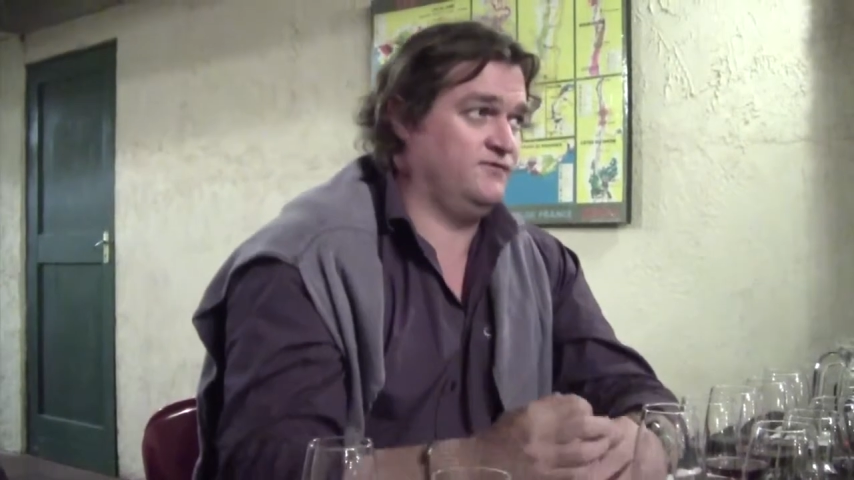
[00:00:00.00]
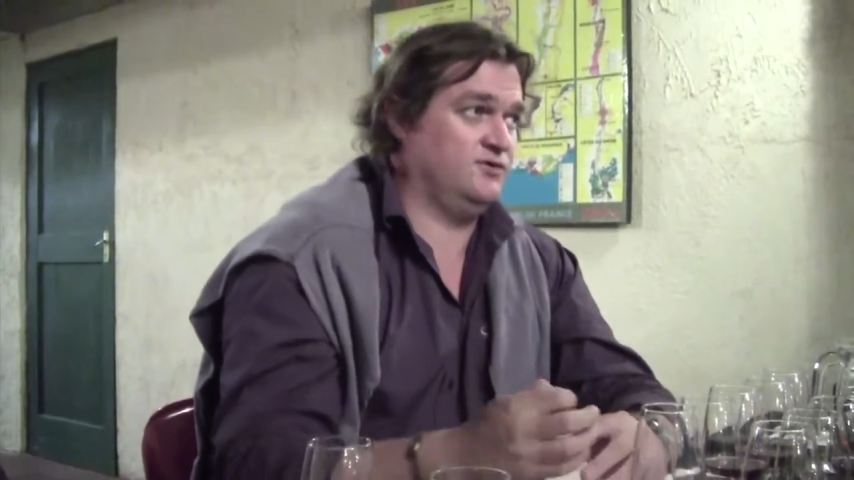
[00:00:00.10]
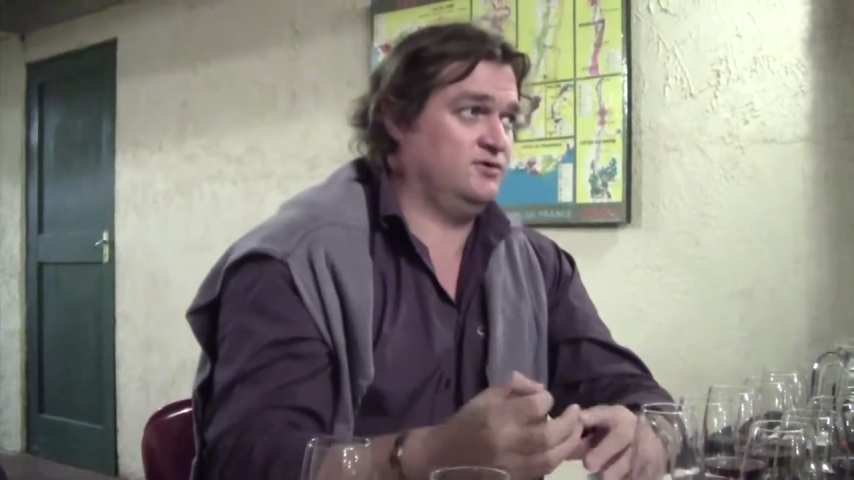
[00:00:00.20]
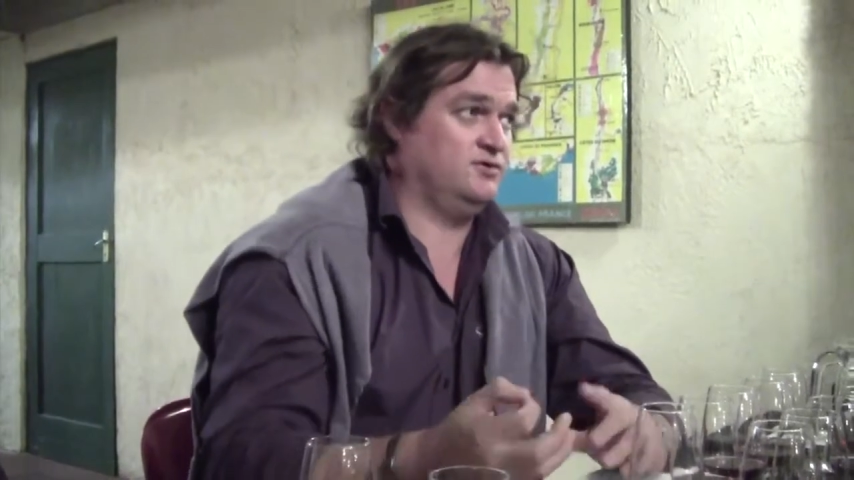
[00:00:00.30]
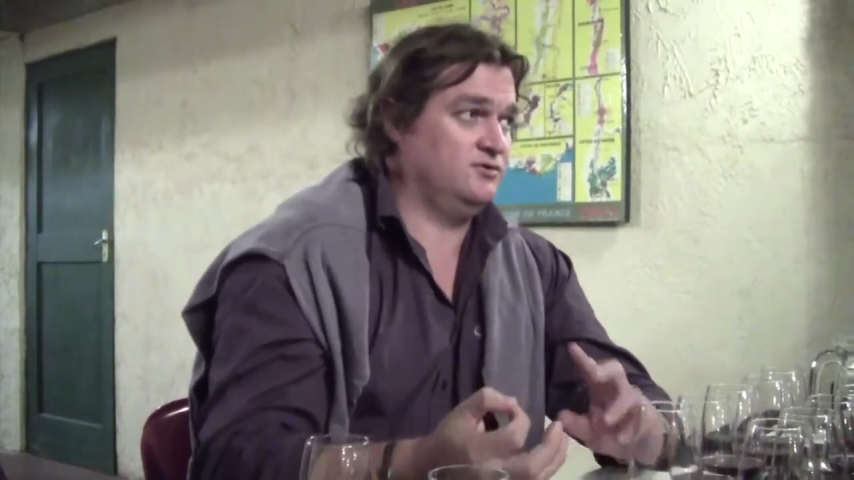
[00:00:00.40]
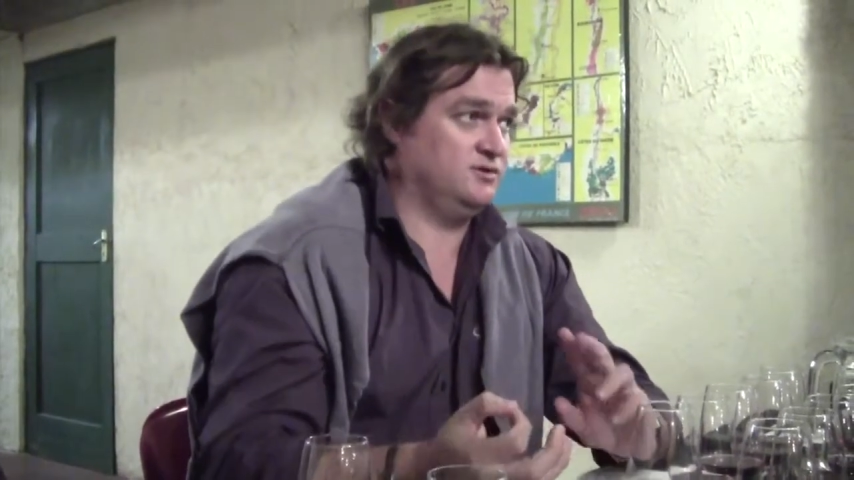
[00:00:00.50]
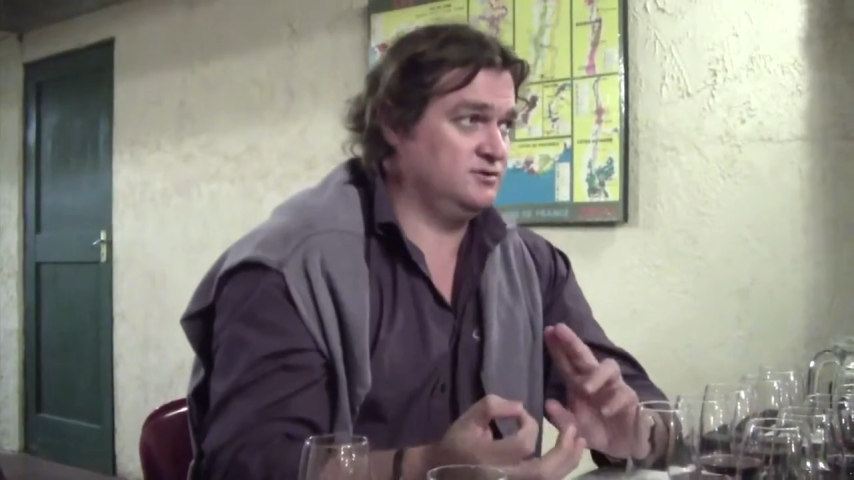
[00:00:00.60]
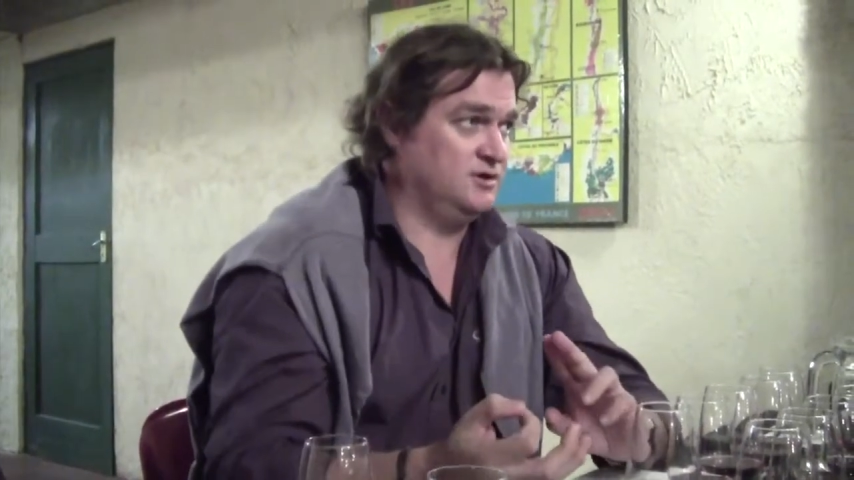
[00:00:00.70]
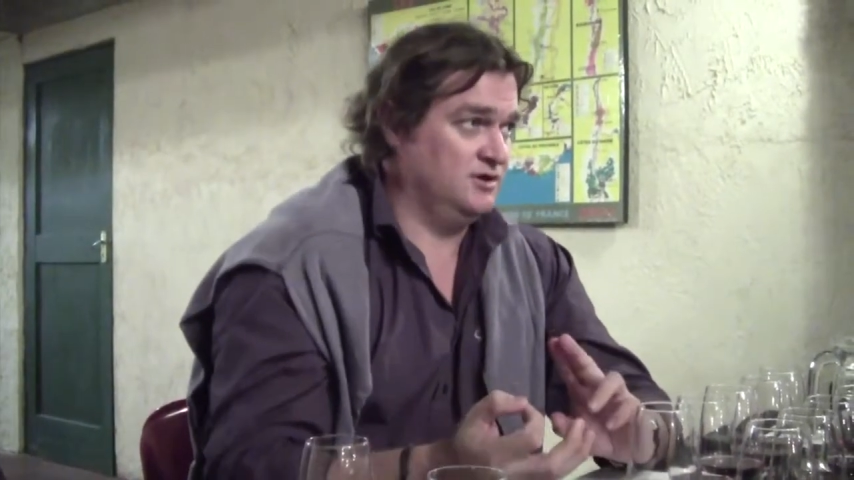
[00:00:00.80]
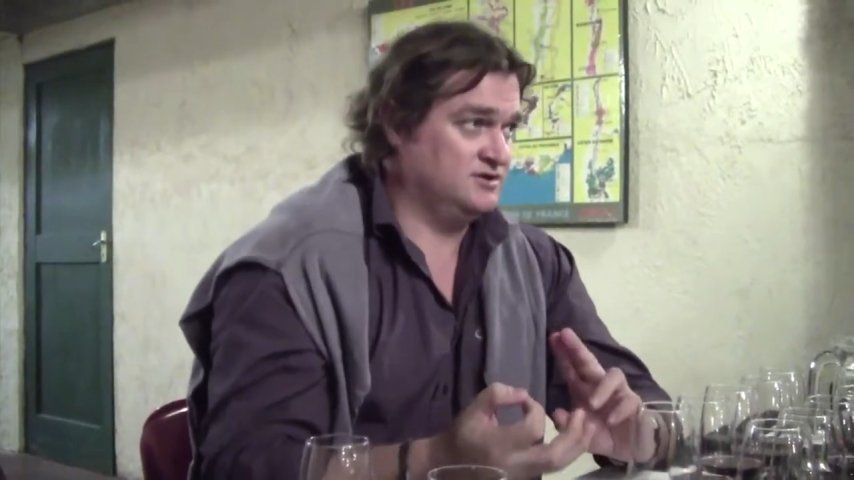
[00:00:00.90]
if you go look
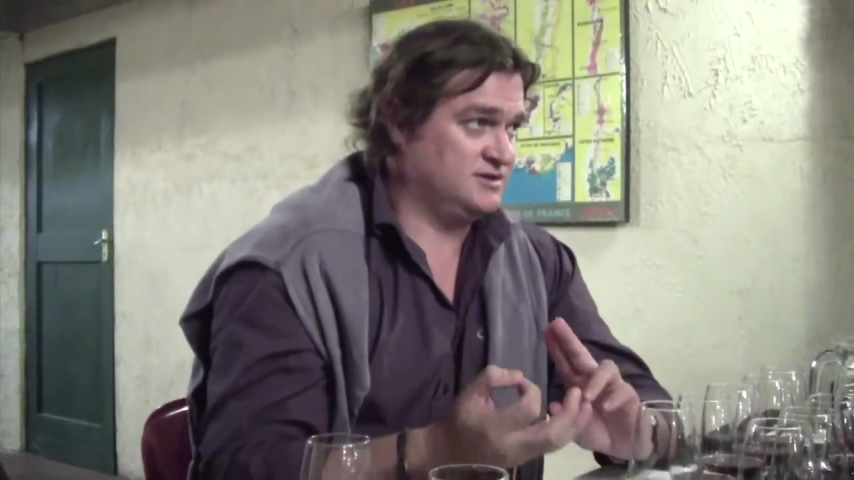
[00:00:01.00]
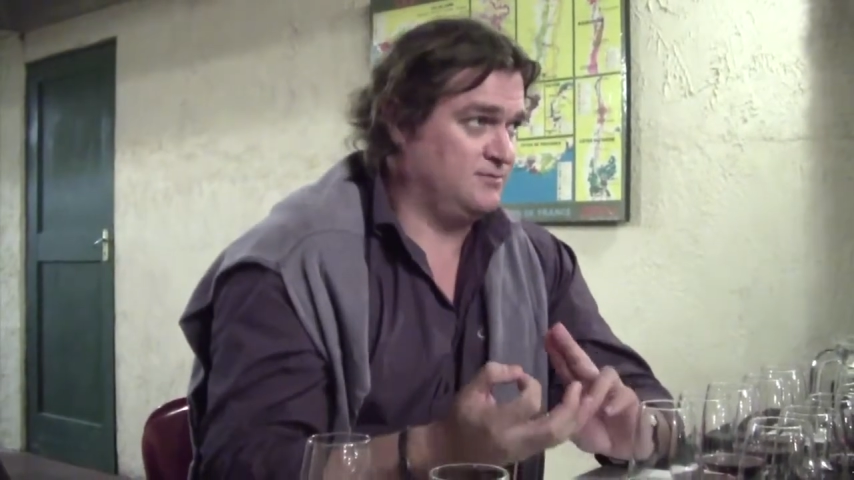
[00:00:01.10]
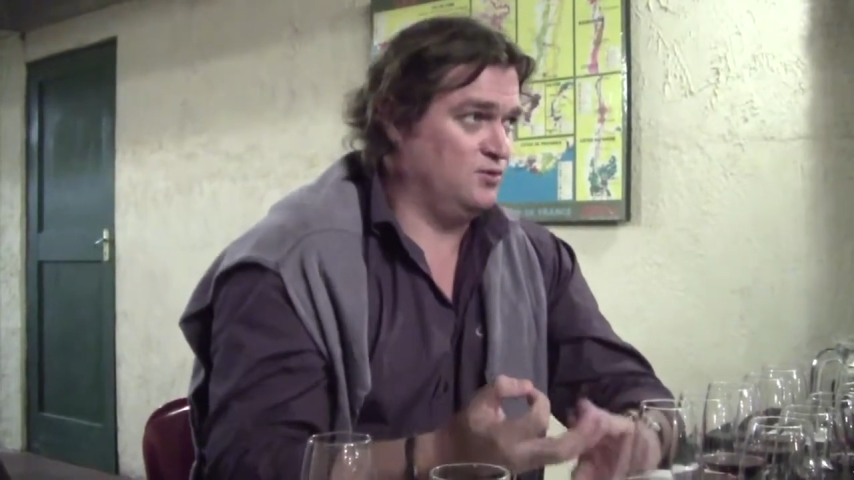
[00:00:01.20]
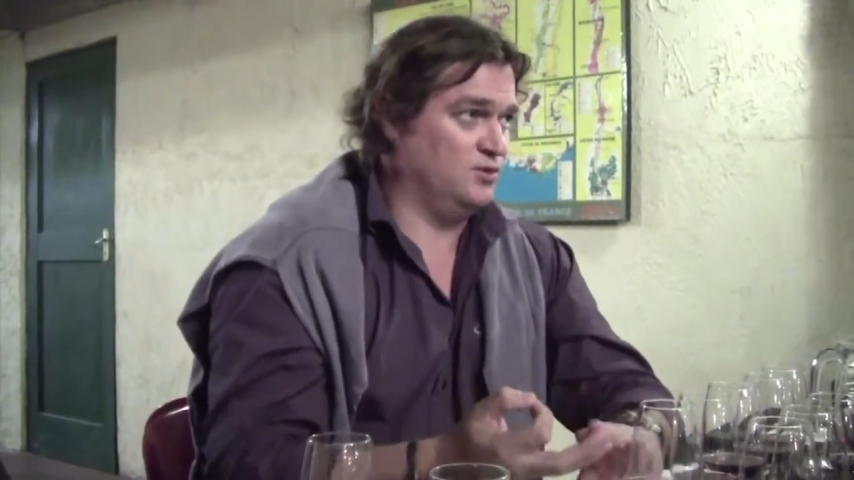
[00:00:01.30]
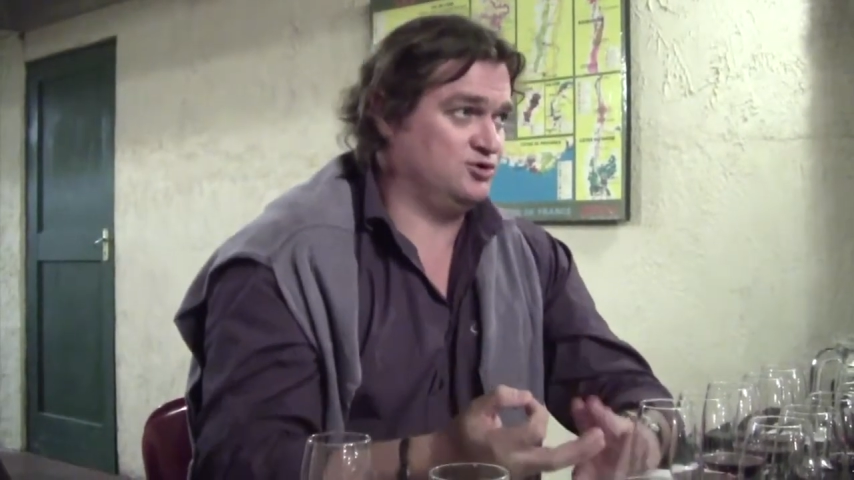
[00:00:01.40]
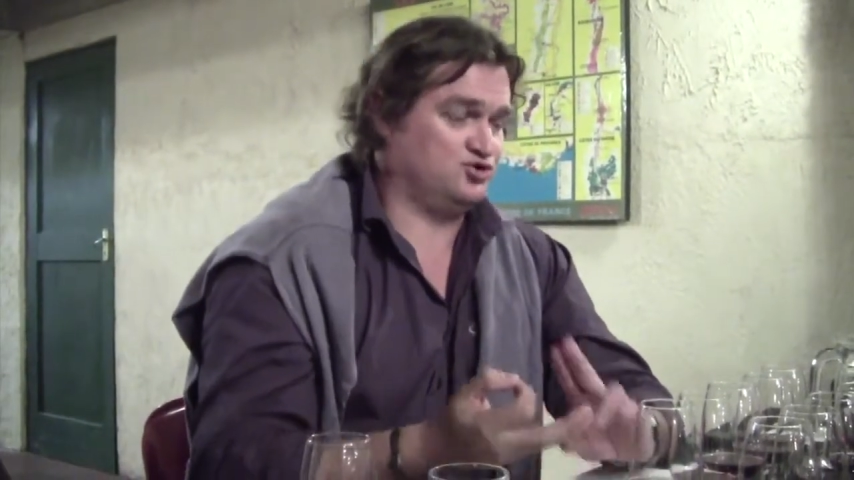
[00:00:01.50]
in some more